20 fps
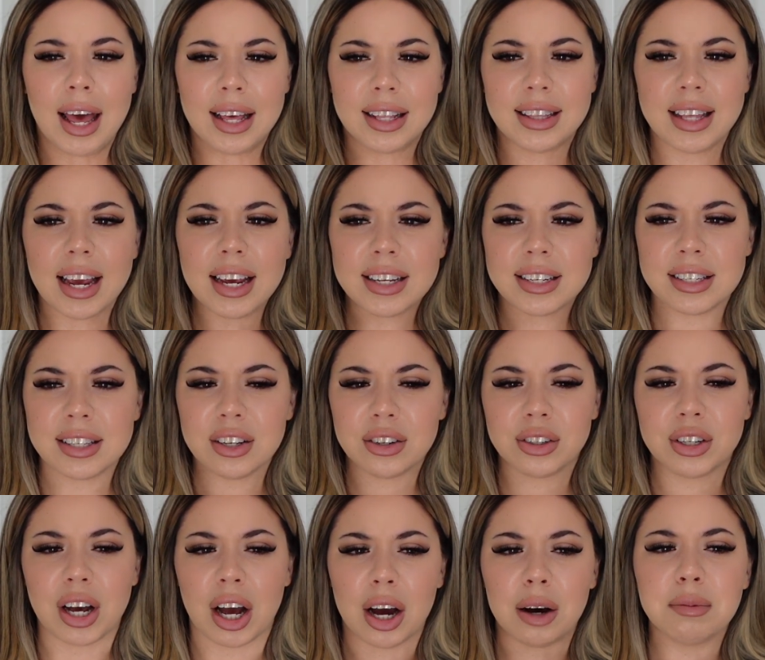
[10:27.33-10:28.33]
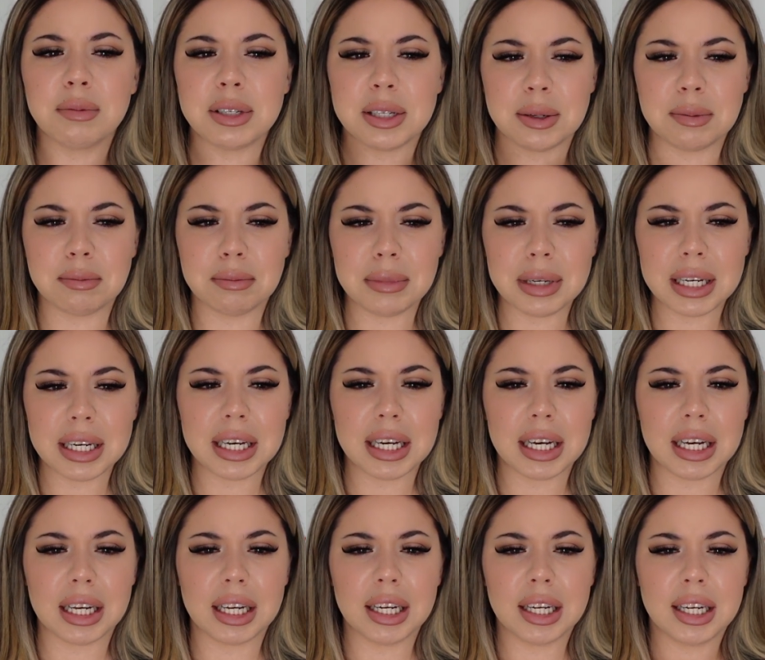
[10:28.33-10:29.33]
they still come to
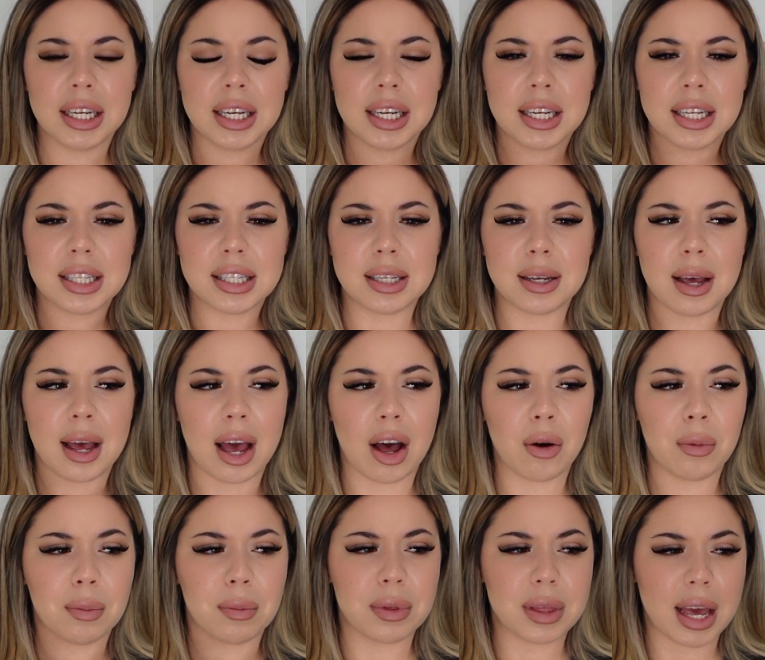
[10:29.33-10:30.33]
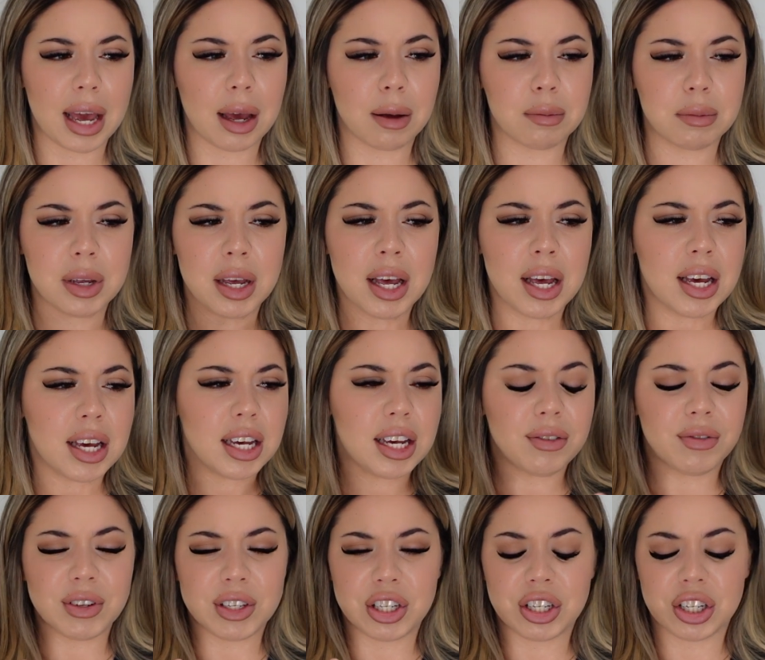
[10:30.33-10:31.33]
me to help them,
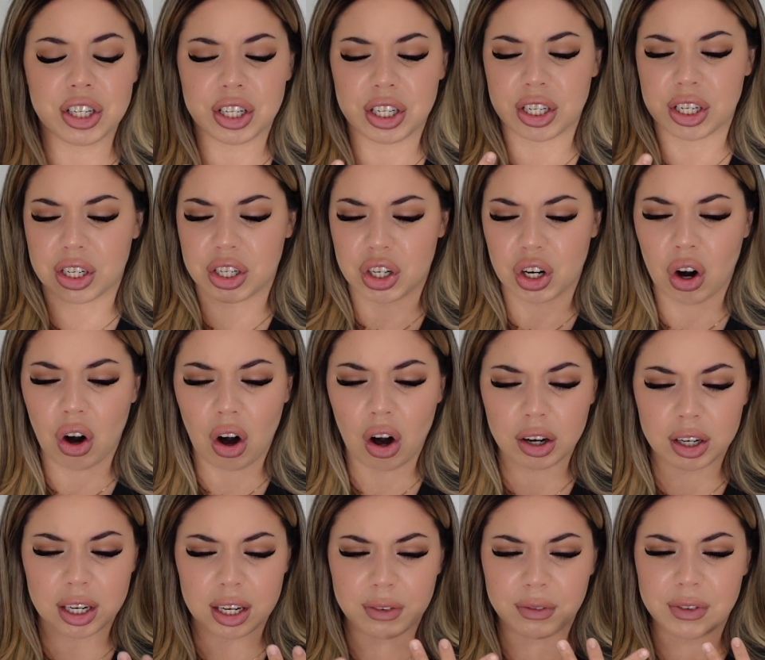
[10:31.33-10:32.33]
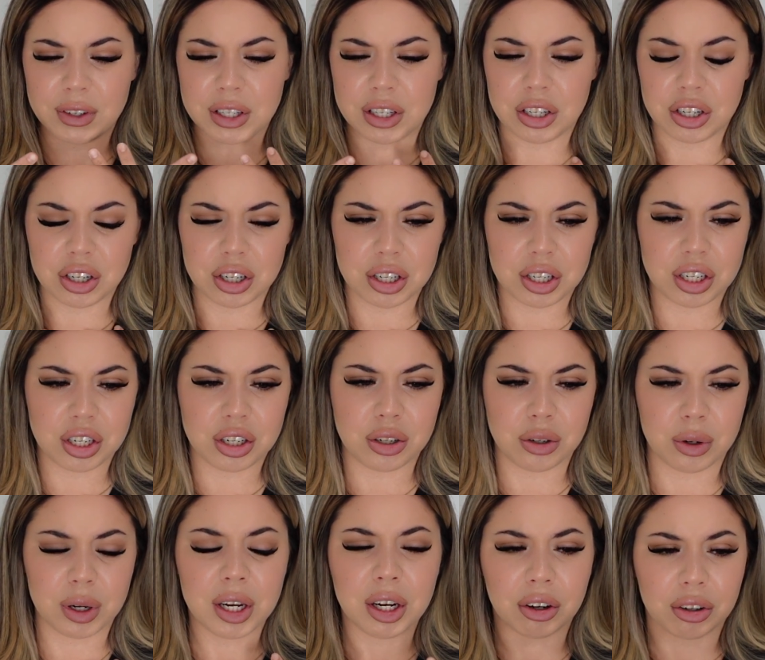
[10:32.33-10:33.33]
if it's just to talk, if it's just to
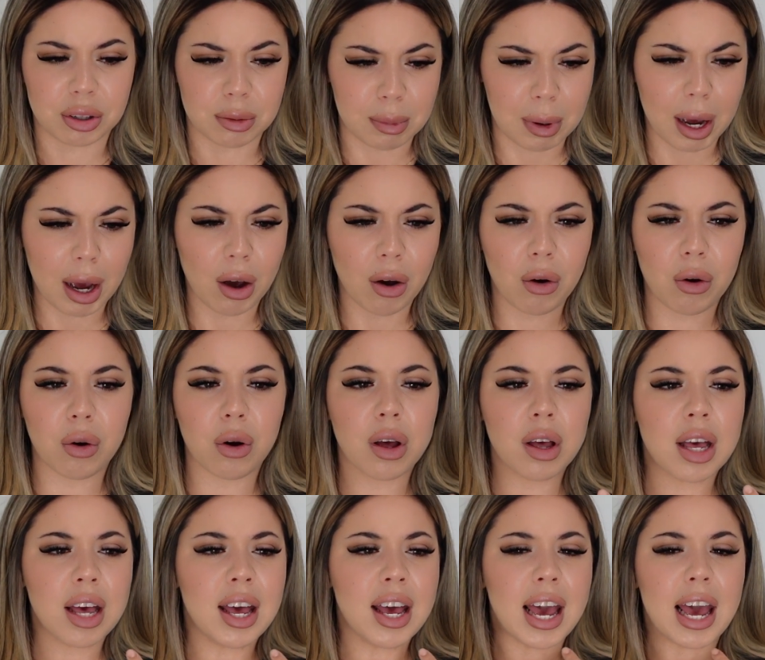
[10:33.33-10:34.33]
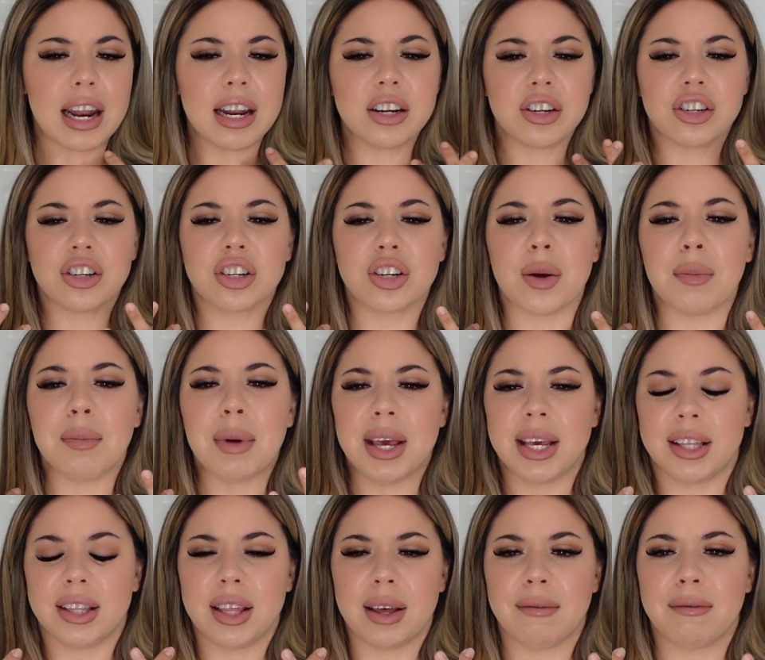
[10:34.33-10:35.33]
hear them out, and it, to
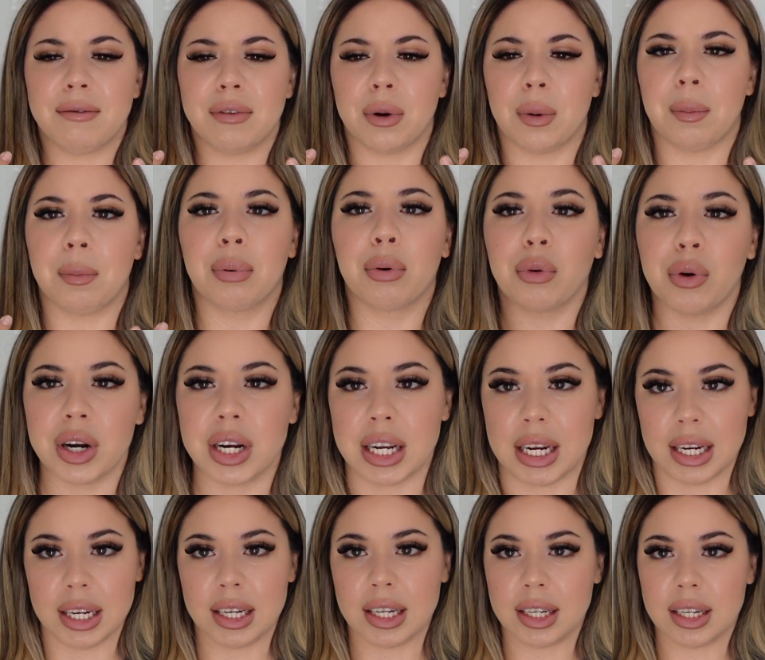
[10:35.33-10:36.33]
make them feel pretty.